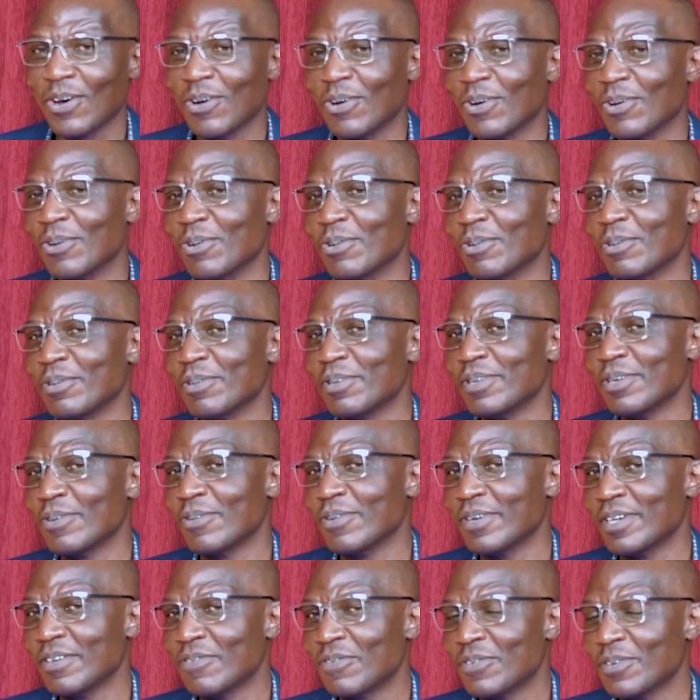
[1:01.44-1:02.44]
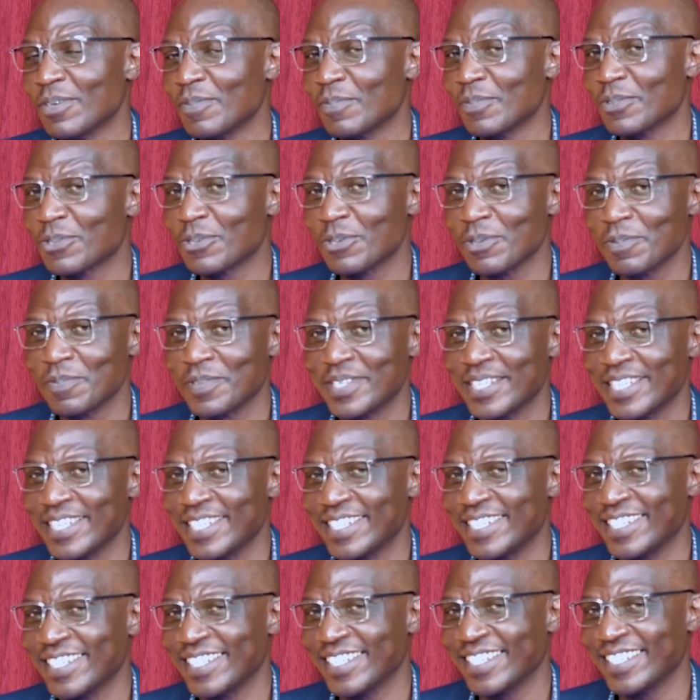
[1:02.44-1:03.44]
all the way from Ksum
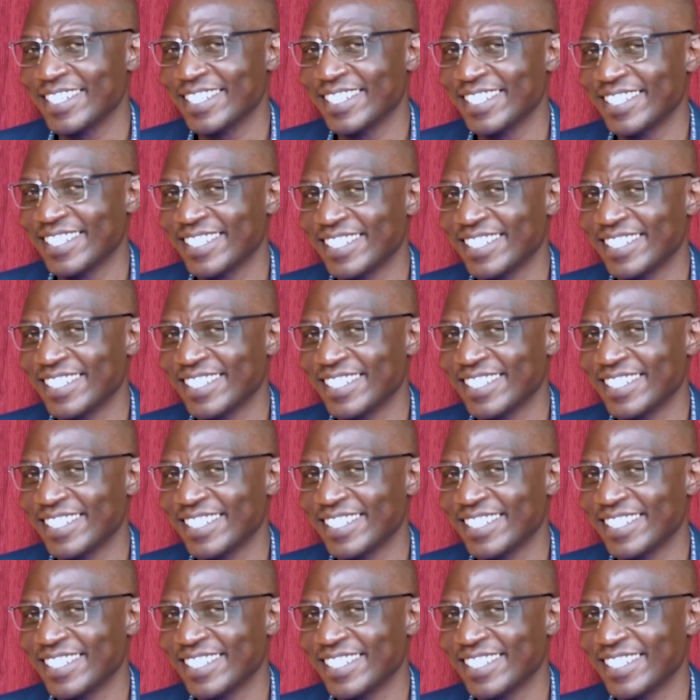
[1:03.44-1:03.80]
City.